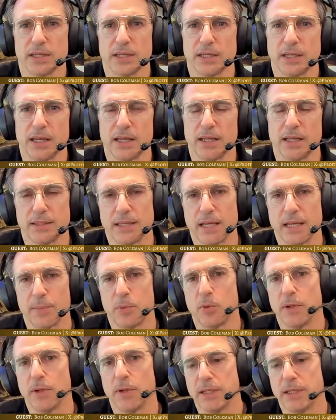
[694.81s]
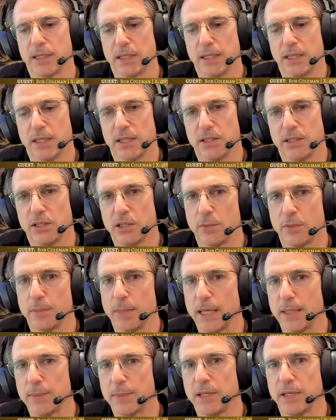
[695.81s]
And at that point, you know,
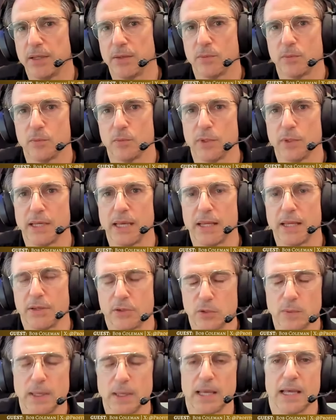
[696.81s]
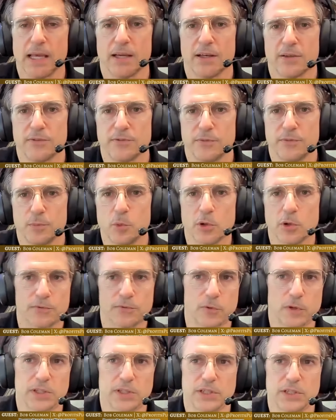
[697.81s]
maybe we do have more
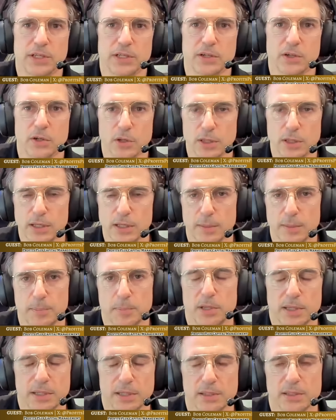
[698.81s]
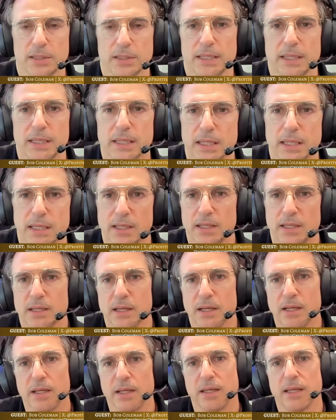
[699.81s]
friction politically
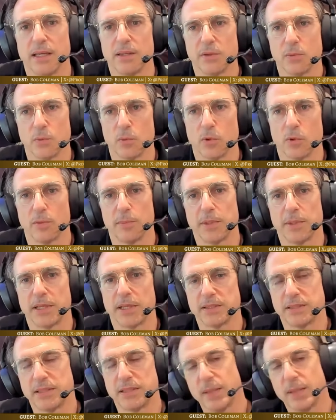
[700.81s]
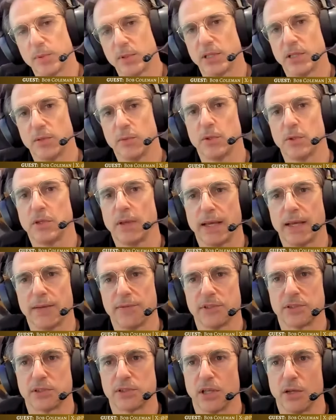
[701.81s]
in the world, because typically when you have
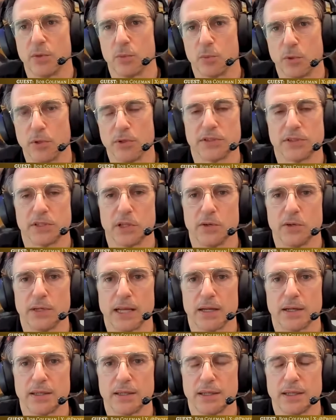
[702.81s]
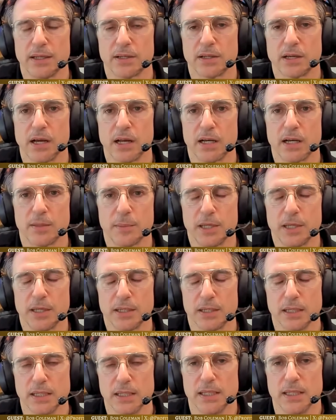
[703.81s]
a real slowdown in the
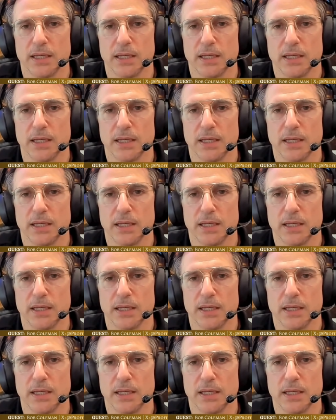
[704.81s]
economy,